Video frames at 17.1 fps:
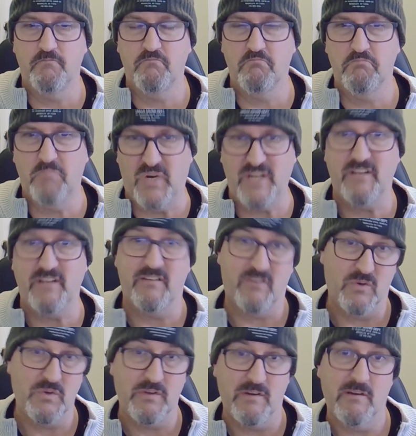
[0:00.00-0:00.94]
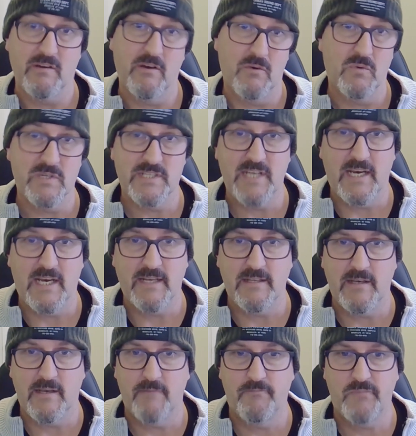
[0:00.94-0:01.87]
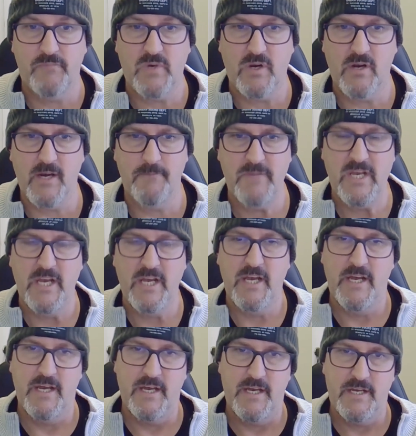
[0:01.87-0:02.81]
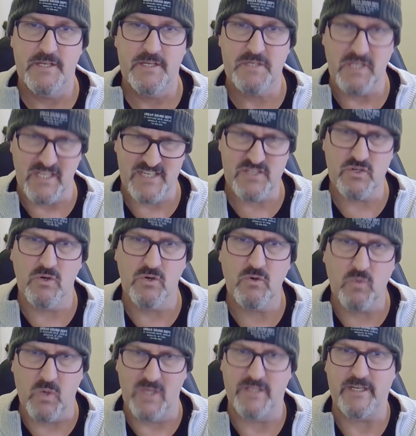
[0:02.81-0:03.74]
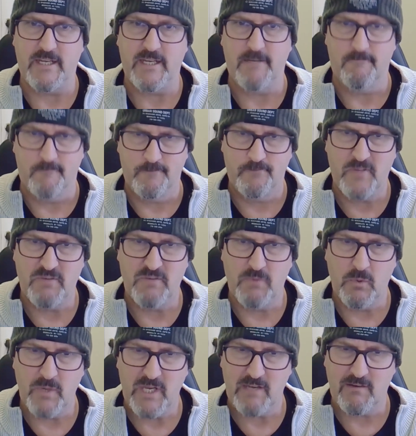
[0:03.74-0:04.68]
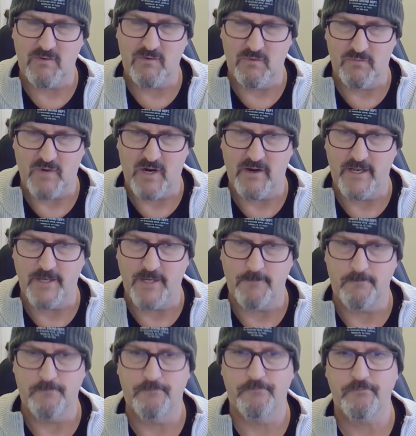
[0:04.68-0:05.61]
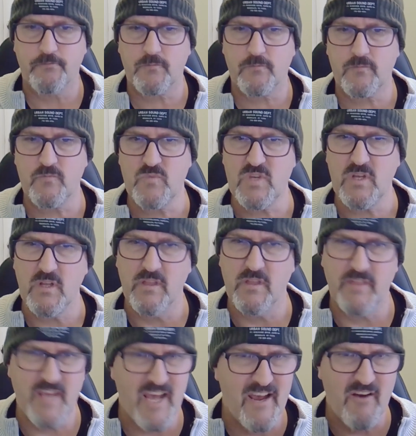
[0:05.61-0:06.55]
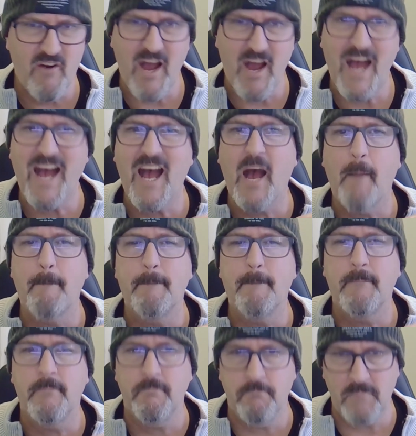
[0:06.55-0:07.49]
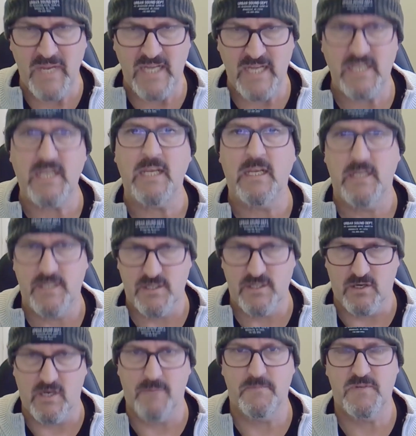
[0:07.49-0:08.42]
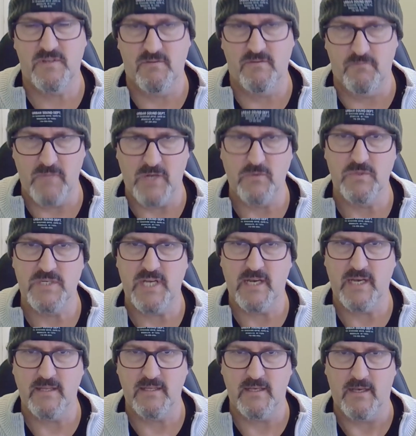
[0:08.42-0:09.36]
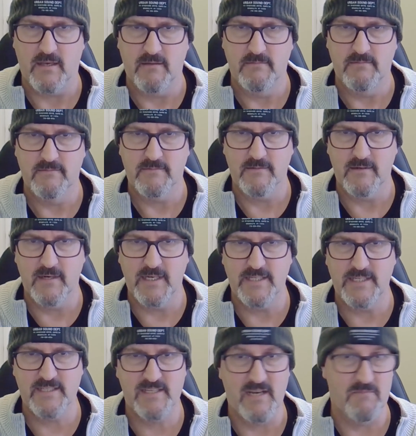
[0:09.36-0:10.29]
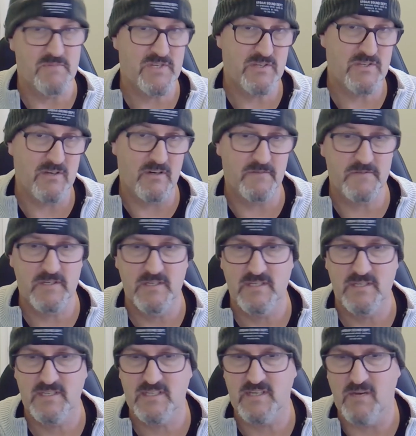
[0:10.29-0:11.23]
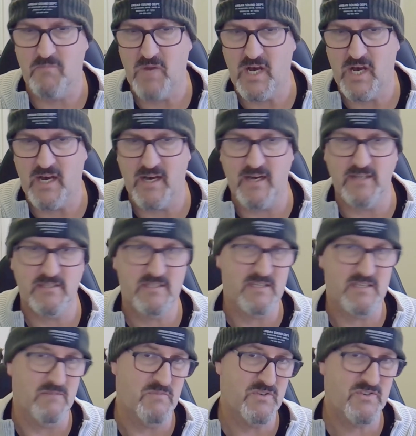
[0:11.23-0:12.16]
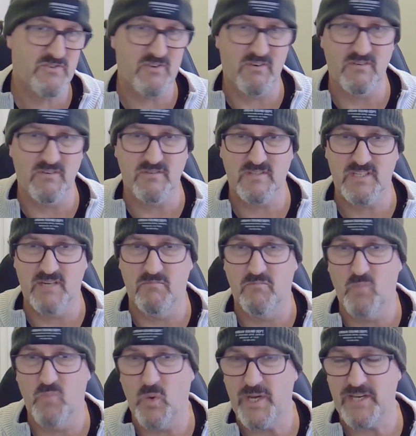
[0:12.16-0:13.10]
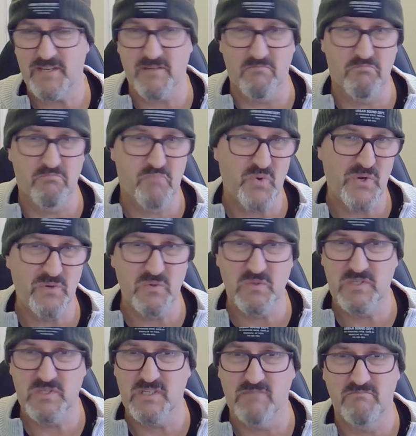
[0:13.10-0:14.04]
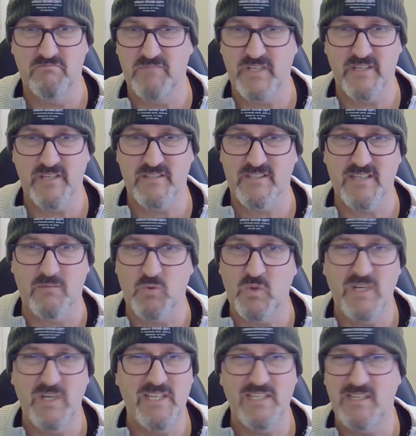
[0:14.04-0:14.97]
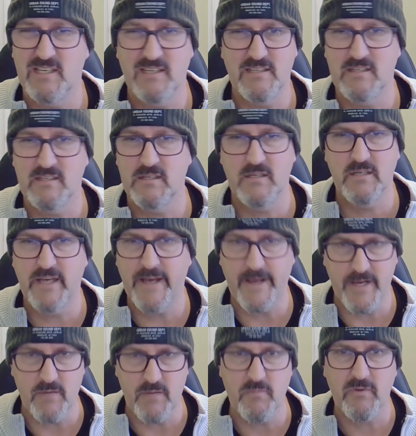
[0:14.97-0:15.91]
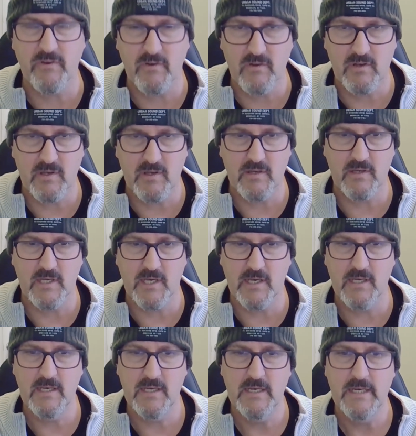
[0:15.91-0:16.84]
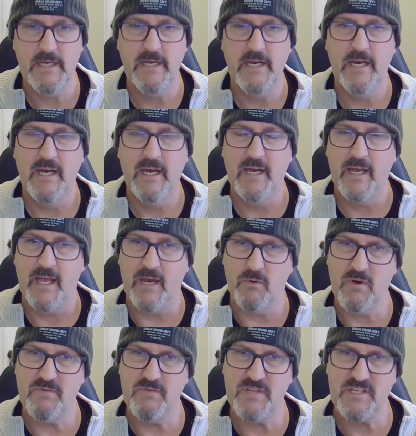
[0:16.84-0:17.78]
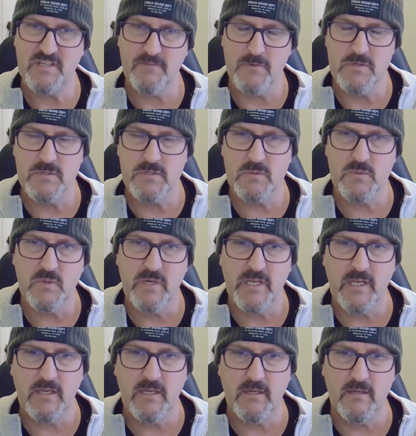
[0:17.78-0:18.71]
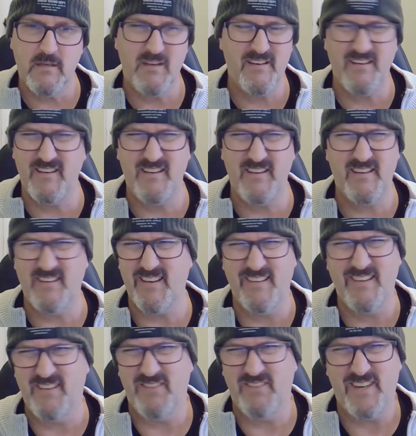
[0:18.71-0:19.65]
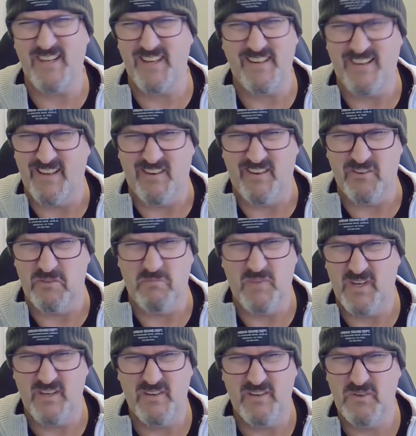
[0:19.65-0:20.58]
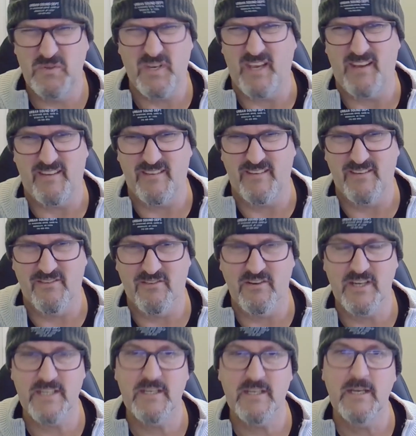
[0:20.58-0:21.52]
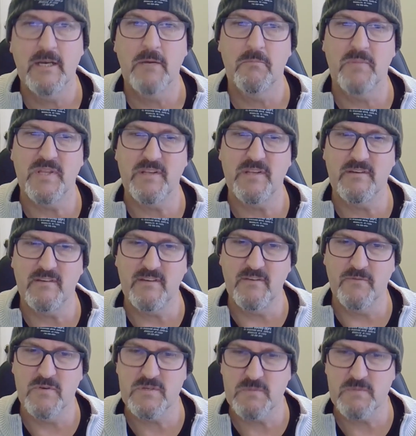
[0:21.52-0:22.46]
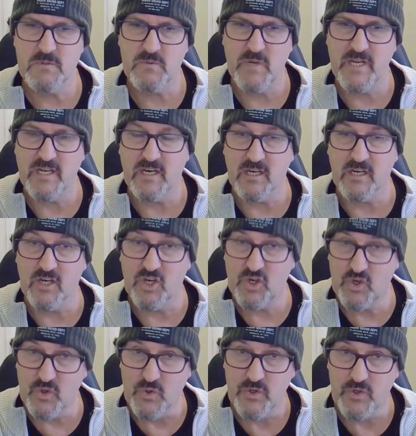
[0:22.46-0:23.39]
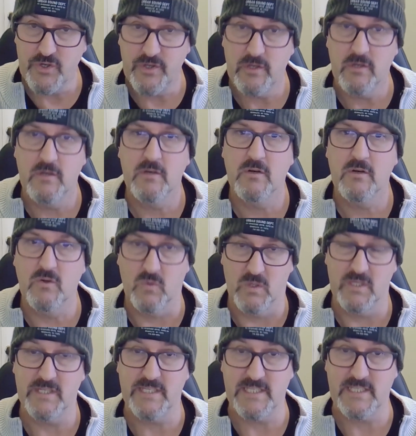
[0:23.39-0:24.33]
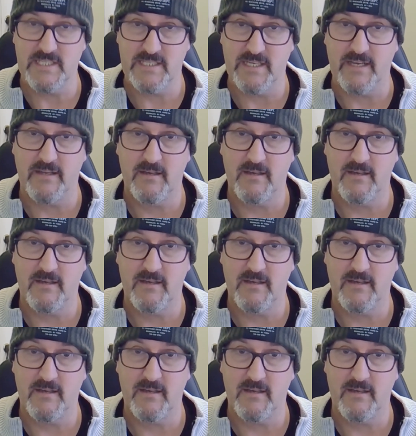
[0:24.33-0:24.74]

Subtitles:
but it's good to know what's out there. All right, so let's talk quality before we get too far ahead. There are many types of metals out there, right? Some soft, some hard, some strong, some weak, some brittle, some supple, heaps. Okay. However, the difference between, you don't even need to know them, who cares, right? But the difference between a good quality set